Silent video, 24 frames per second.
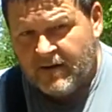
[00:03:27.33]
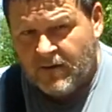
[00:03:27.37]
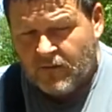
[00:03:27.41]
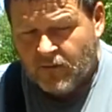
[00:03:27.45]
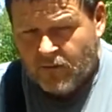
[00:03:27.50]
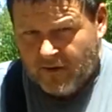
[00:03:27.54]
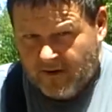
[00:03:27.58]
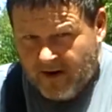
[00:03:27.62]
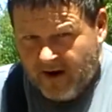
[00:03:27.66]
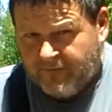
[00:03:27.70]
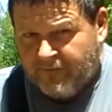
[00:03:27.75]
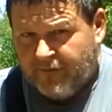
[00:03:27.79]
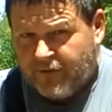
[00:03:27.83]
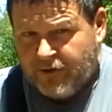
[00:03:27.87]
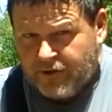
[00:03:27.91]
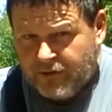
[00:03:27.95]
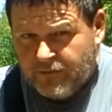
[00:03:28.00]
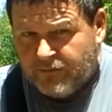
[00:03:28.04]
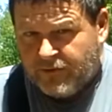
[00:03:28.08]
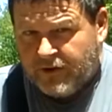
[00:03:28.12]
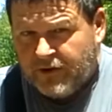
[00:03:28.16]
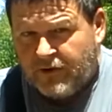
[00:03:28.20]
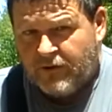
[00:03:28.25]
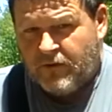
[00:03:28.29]
Whatever
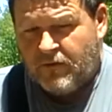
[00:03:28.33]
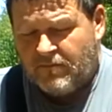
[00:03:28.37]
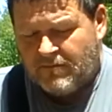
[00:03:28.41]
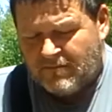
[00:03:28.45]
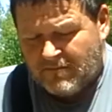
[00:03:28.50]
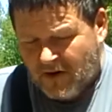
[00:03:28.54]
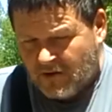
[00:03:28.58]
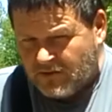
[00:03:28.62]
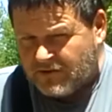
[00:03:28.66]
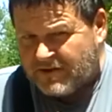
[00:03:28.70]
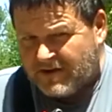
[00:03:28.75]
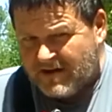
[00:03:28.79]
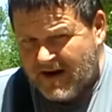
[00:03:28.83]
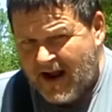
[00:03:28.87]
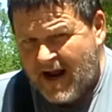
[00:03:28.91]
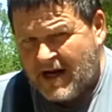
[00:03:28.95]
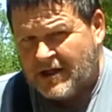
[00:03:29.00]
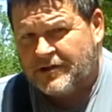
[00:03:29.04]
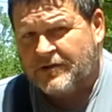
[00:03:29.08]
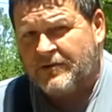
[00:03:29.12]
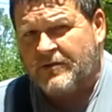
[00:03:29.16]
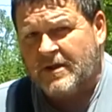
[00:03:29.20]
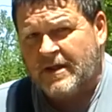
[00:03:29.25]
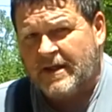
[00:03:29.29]
you do, most
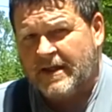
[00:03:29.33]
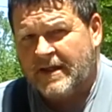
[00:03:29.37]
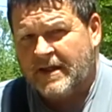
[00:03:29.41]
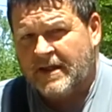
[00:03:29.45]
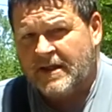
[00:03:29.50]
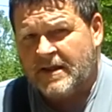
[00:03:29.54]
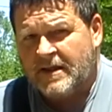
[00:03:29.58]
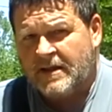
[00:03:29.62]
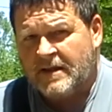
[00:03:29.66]
naturally,